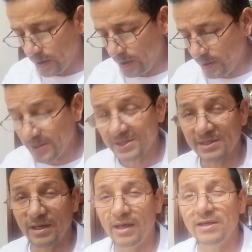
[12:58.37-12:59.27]
it
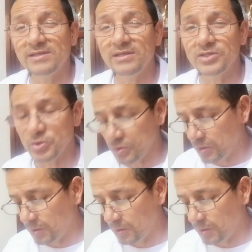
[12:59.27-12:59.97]
is easy to